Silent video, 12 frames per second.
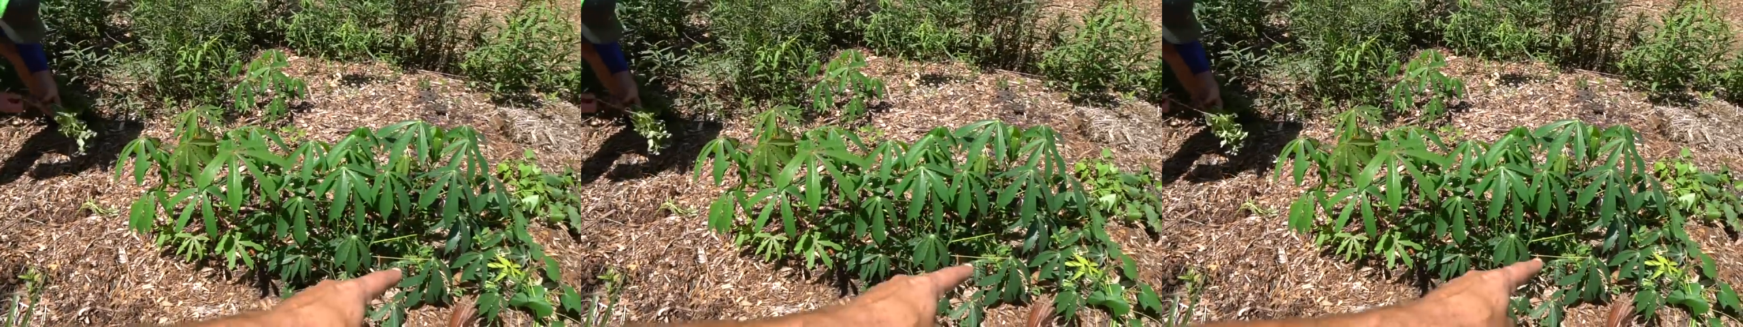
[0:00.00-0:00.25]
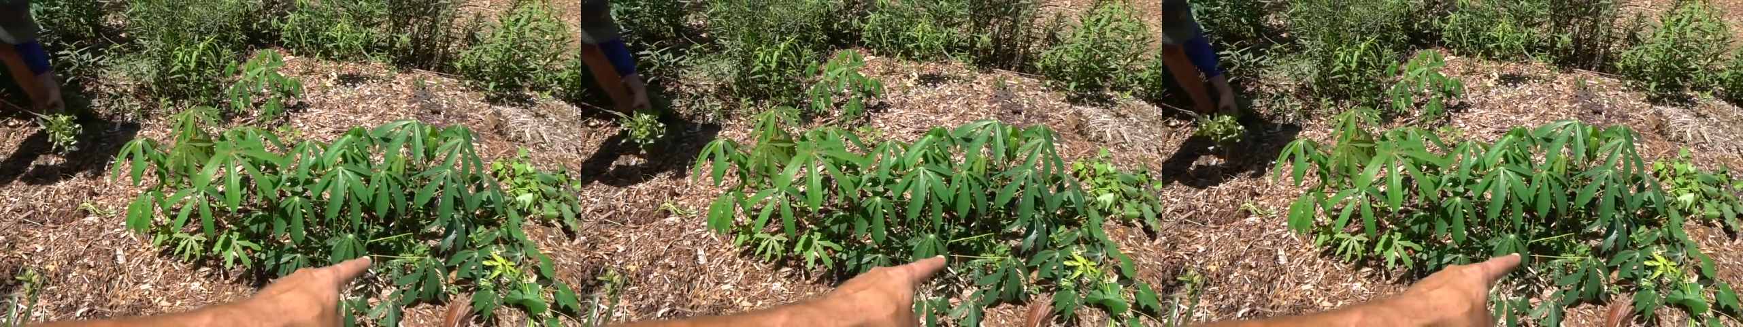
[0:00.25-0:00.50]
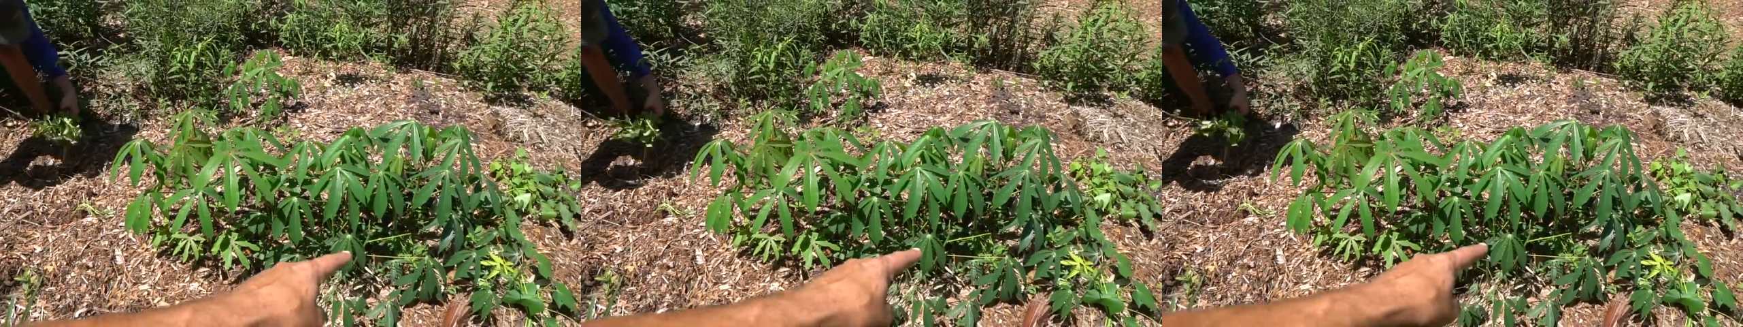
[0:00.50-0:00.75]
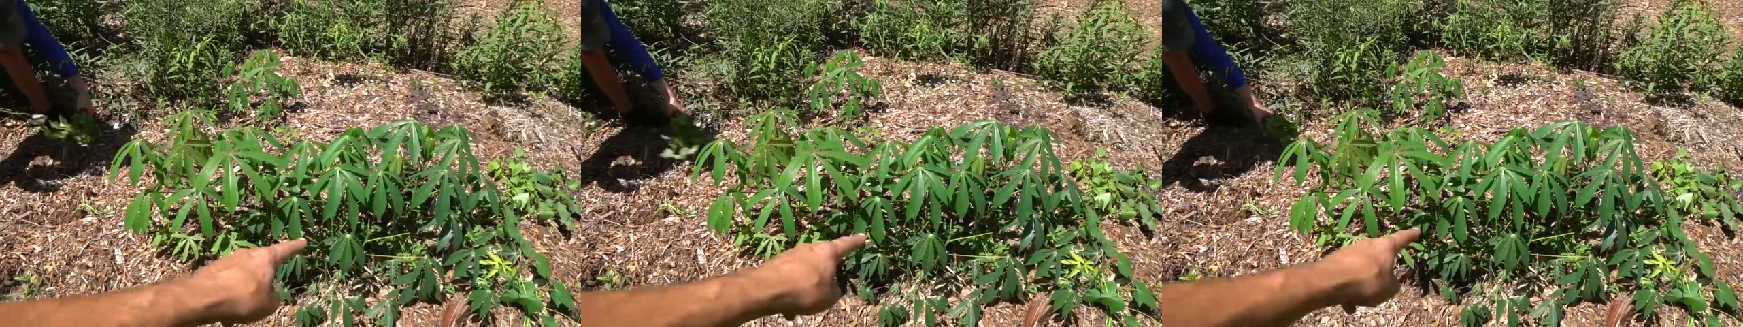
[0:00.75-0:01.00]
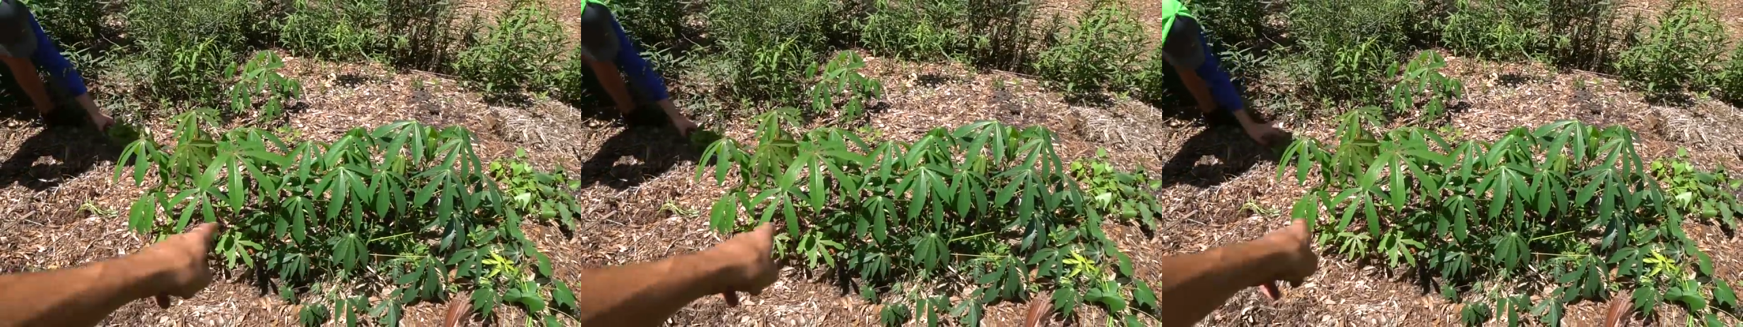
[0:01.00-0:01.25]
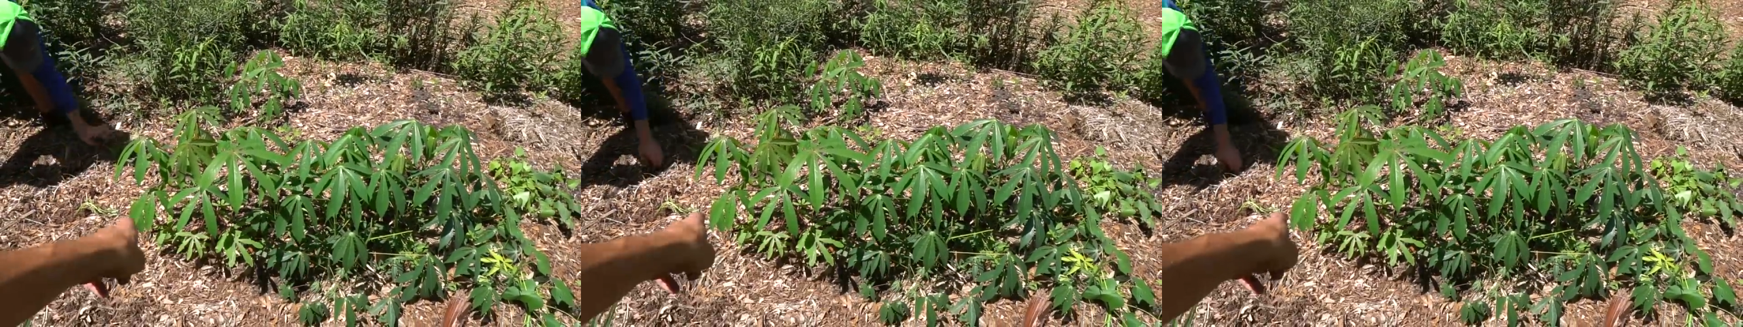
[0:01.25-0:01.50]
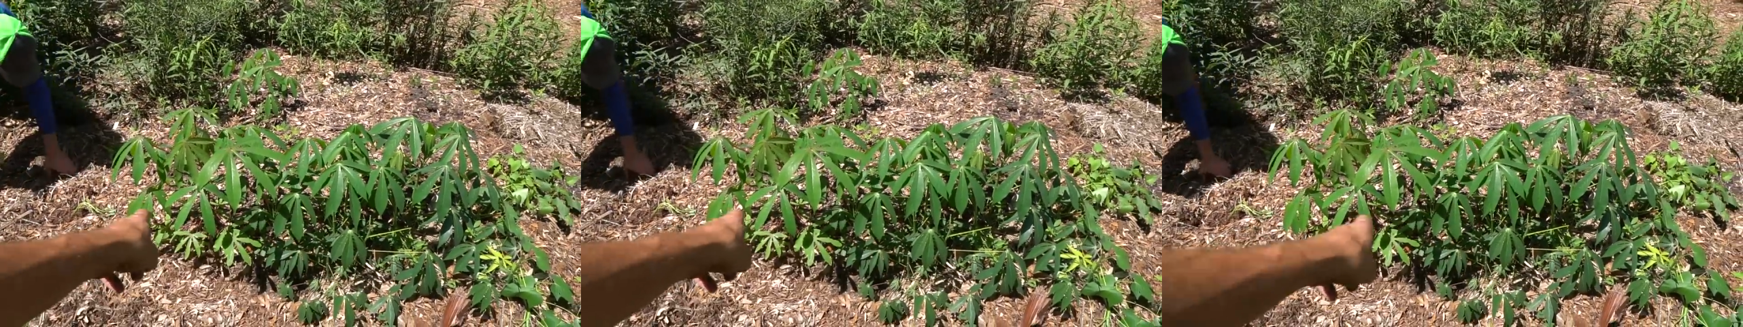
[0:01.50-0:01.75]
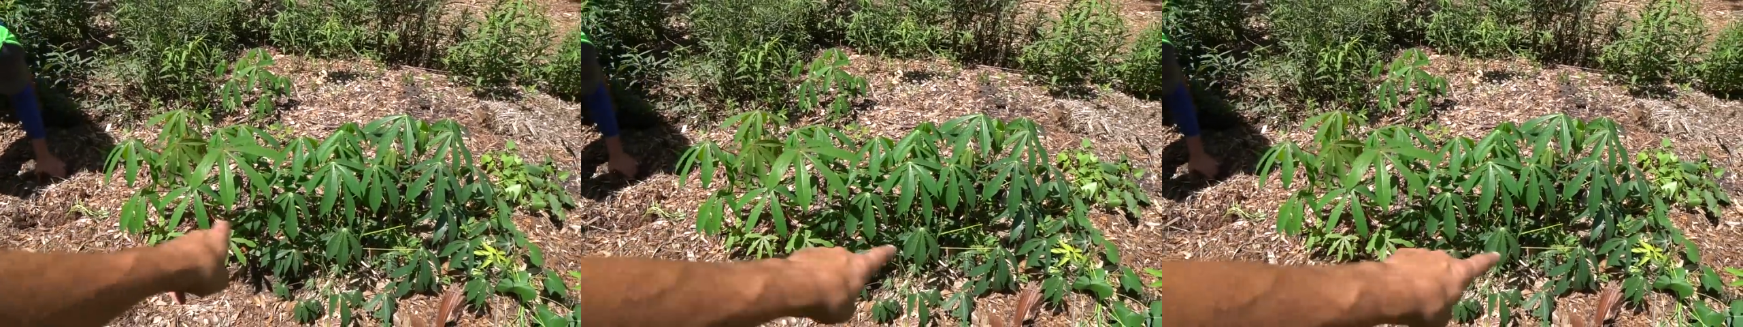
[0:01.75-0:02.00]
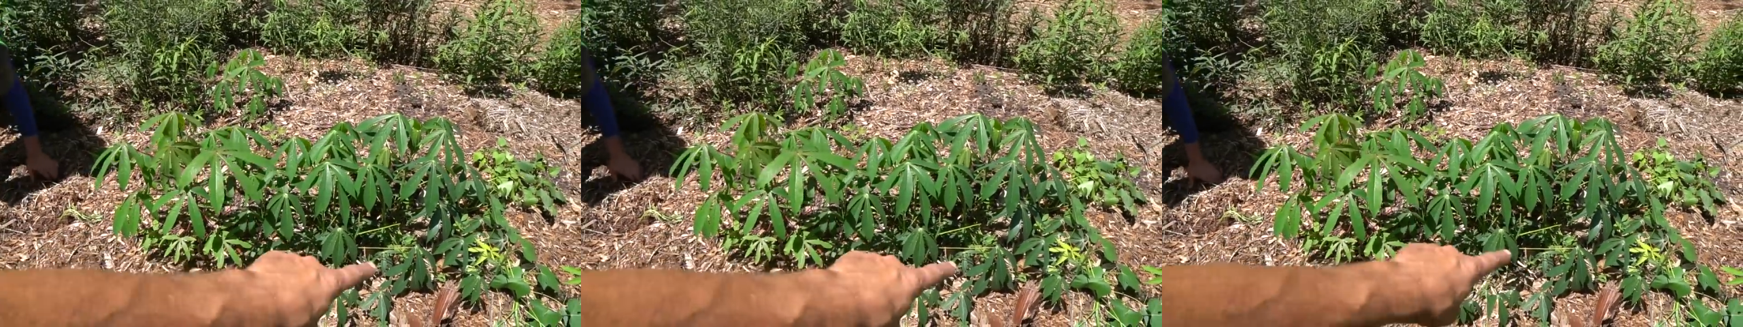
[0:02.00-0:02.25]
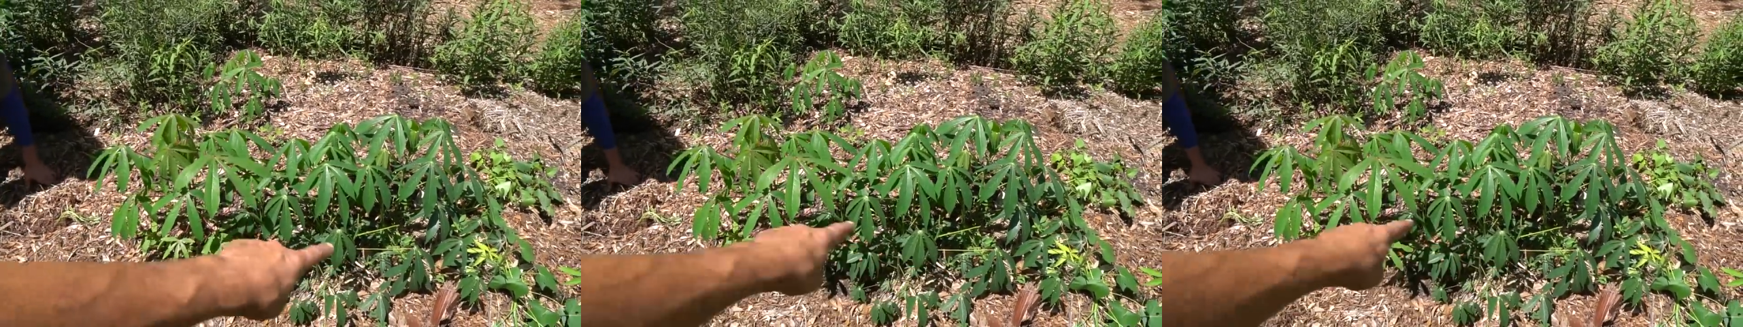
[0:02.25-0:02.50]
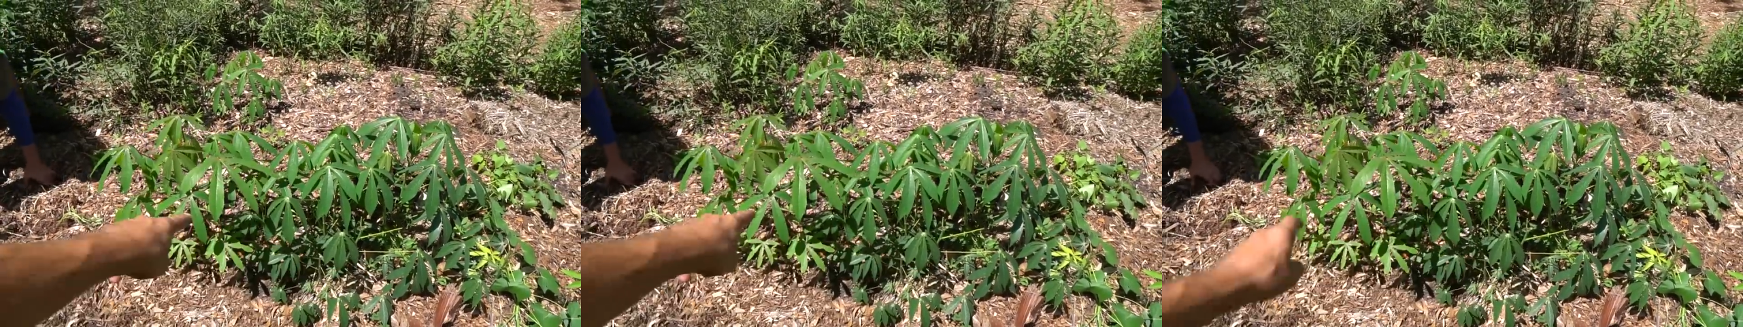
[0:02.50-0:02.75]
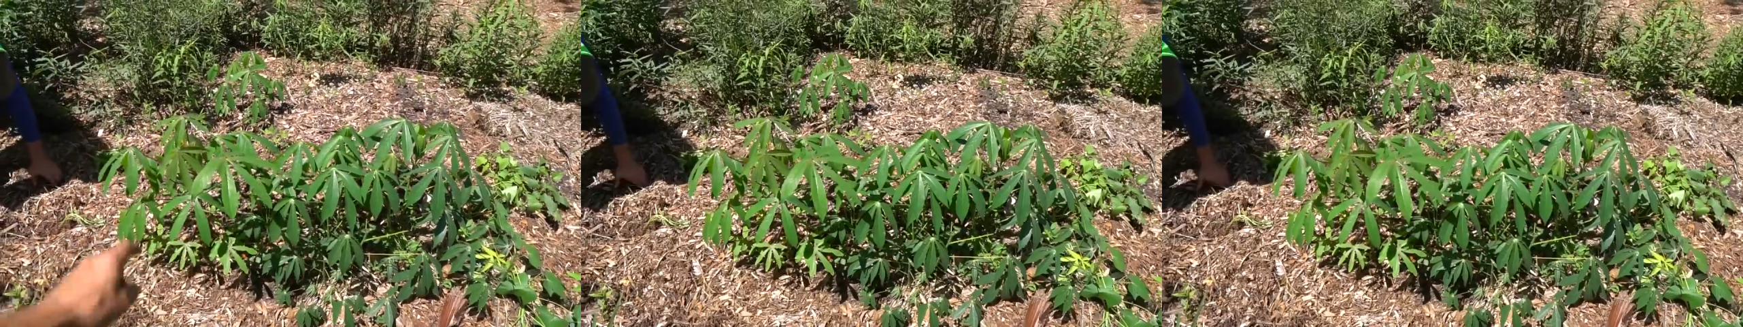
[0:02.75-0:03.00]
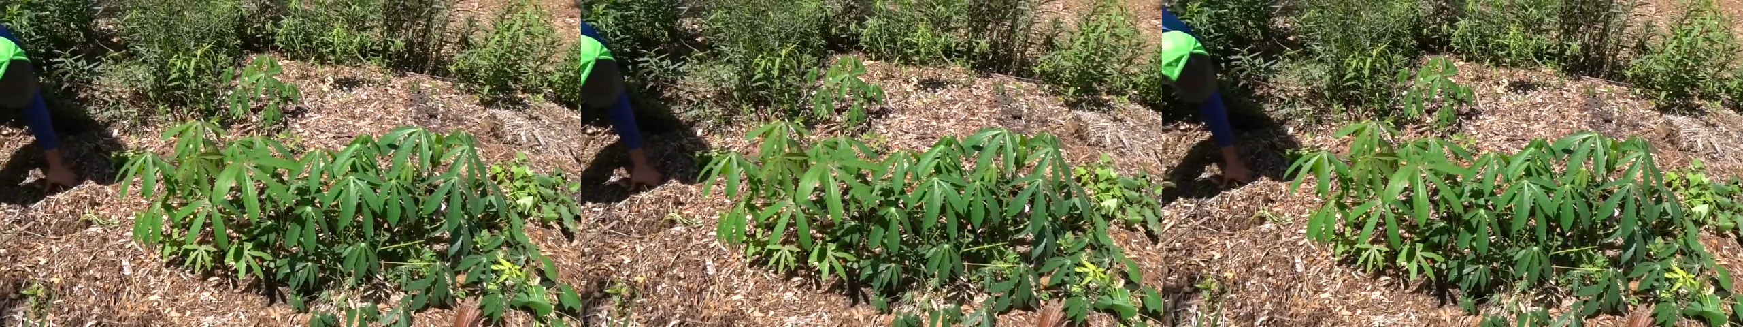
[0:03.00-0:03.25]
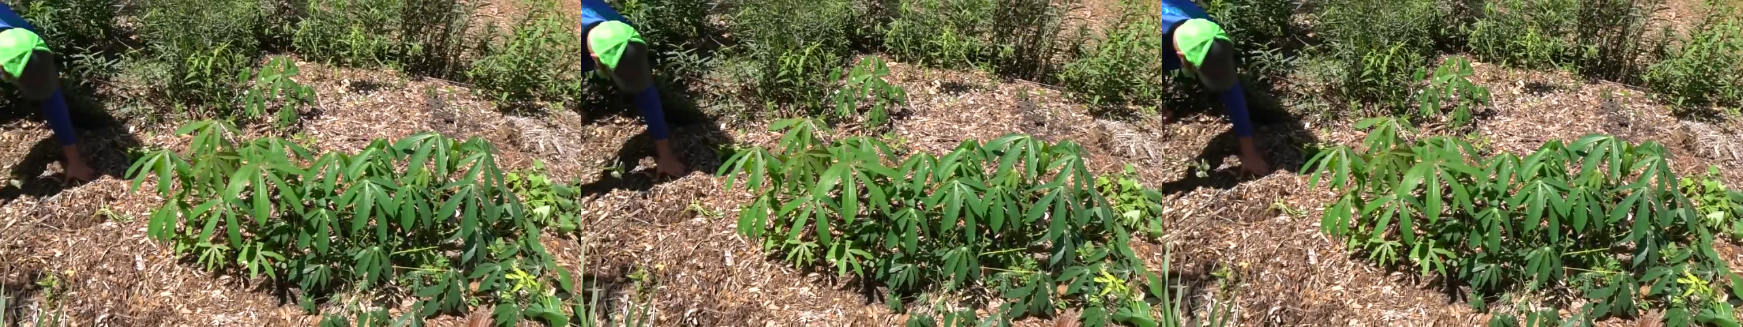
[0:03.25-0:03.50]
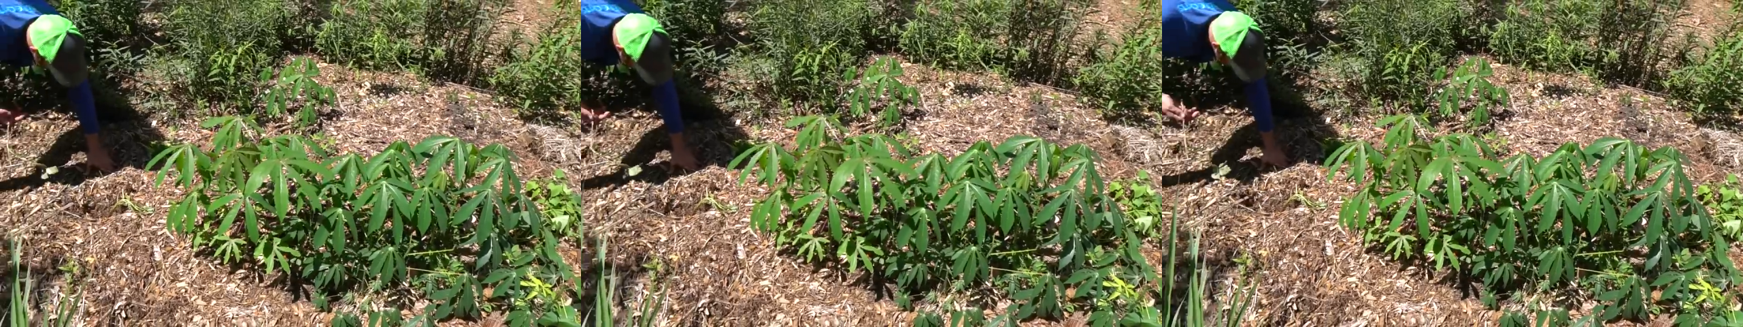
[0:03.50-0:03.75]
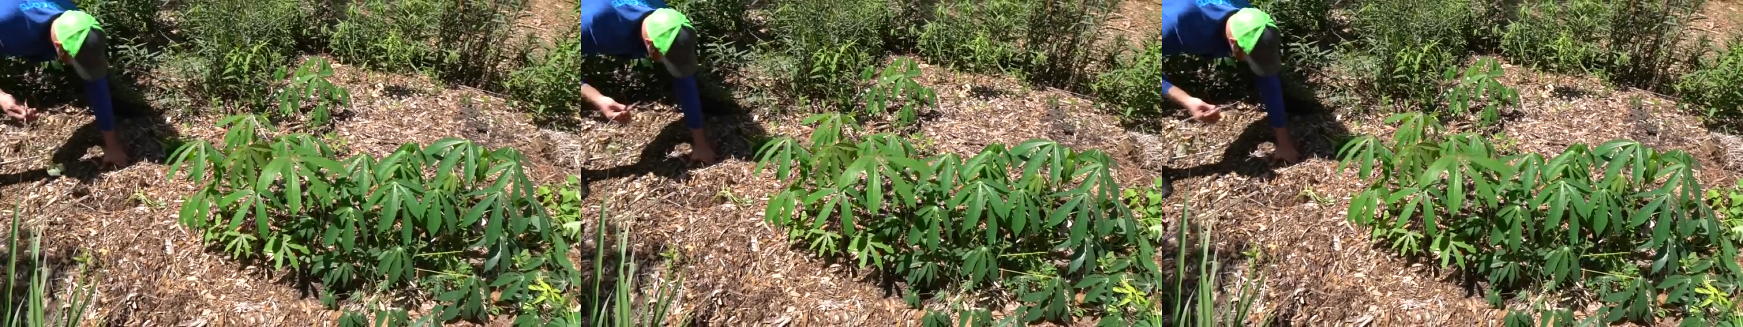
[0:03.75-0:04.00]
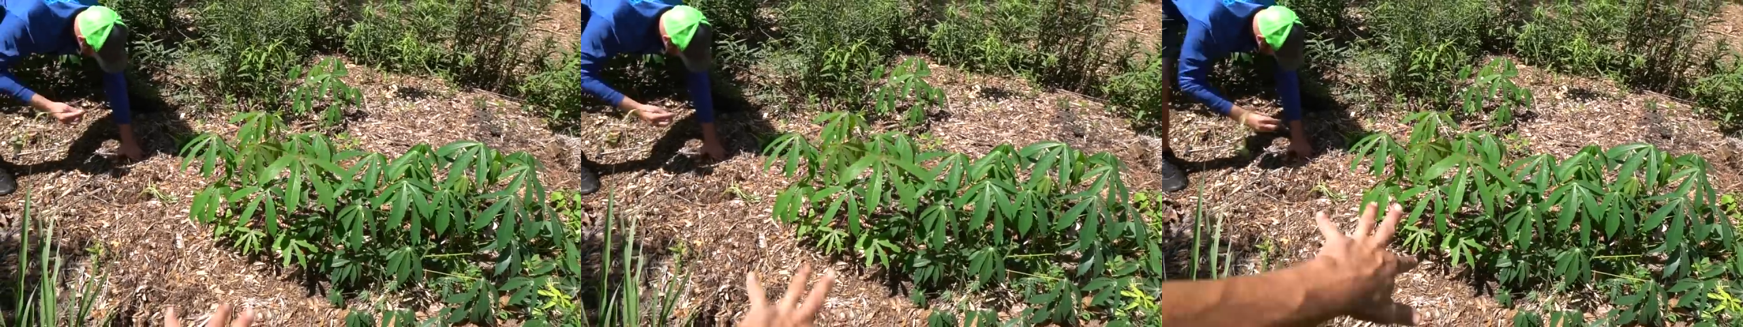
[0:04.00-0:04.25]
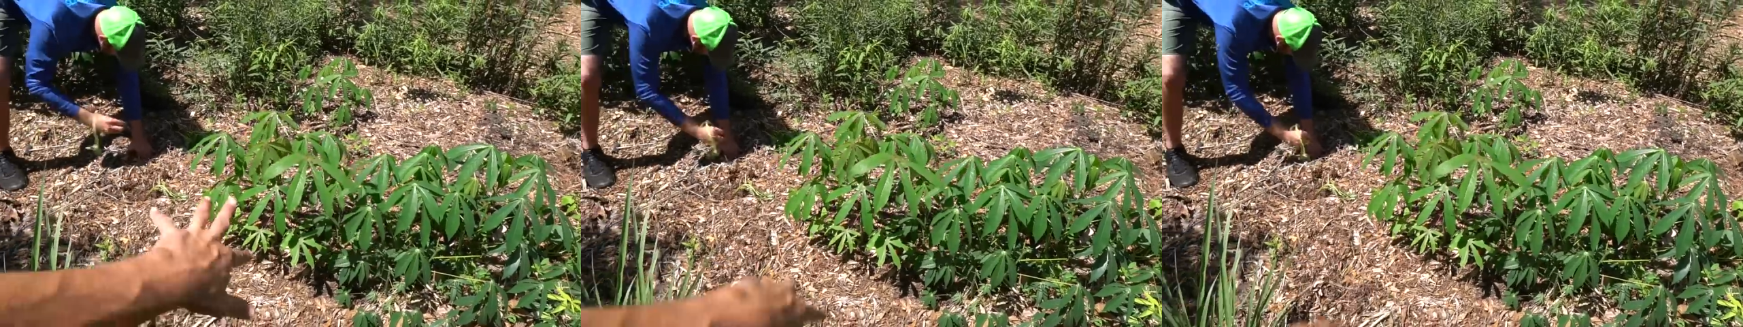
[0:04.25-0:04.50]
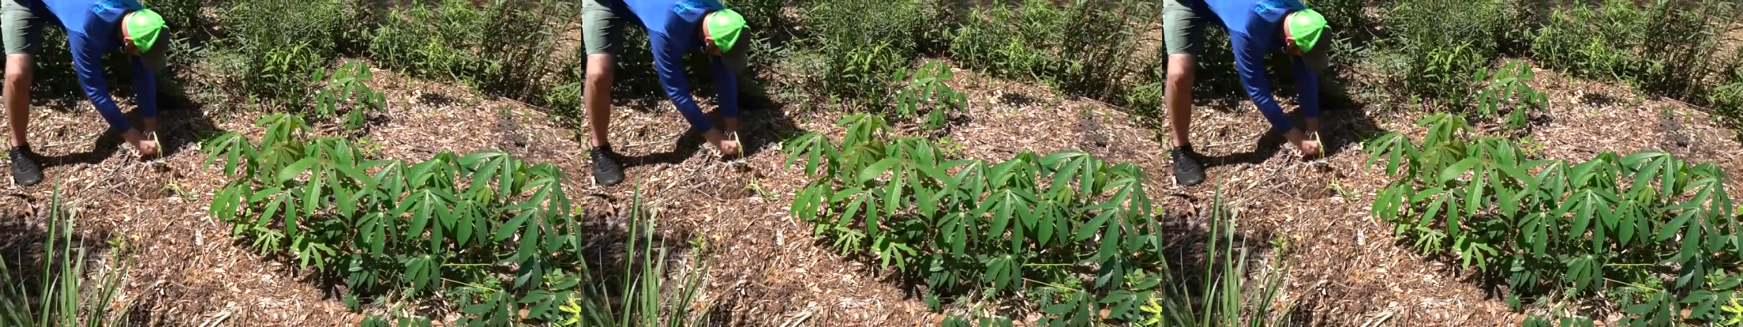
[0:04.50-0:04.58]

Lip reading: No face is visible, so there are no lips to read.